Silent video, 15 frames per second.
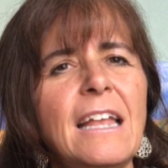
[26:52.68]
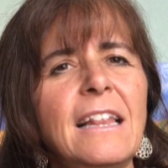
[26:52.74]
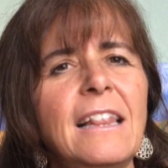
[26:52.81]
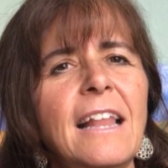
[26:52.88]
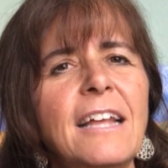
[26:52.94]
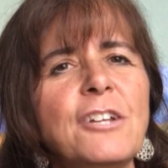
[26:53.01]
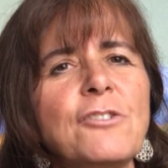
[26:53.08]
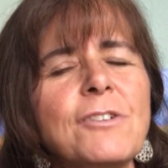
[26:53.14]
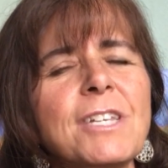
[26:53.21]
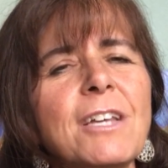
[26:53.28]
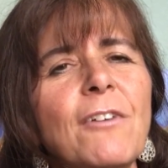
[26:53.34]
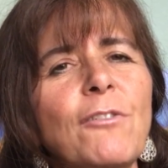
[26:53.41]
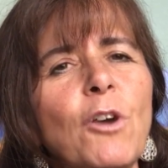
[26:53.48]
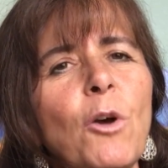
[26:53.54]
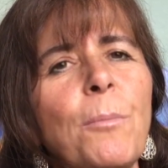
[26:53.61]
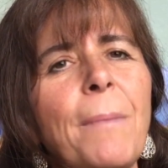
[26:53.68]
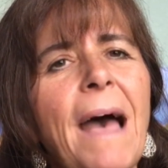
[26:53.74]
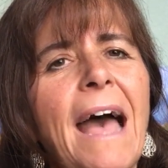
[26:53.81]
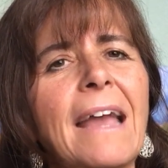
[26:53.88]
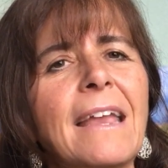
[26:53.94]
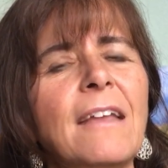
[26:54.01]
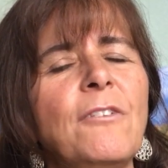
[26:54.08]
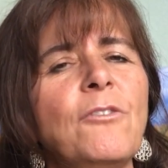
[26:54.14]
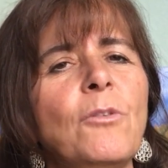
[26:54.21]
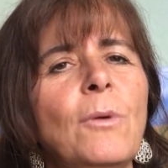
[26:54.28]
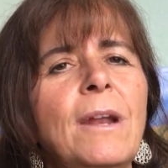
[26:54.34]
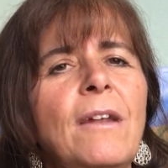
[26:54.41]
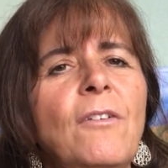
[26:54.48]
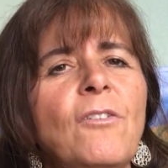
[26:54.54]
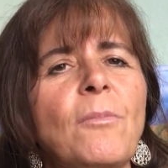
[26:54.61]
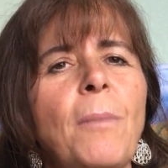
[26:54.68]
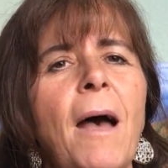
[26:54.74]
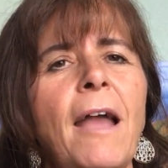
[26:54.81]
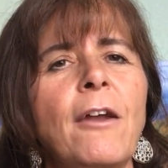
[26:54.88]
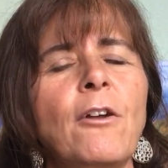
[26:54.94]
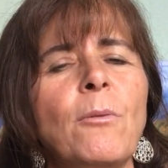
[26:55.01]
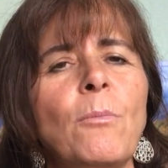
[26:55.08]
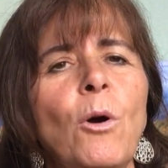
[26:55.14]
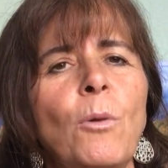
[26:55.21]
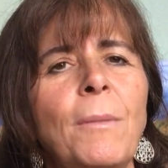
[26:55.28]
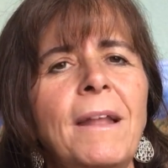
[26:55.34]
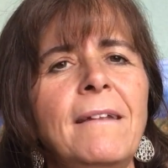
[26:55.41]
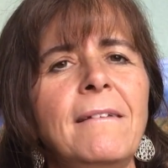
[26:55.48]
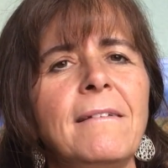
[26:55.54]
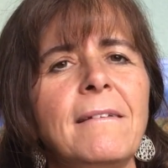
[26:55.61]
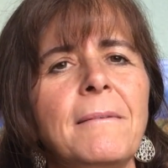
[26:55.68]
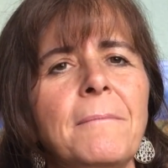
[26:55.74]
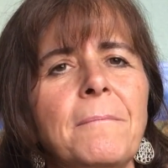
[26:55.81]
Let yourself go back into an inspired moment.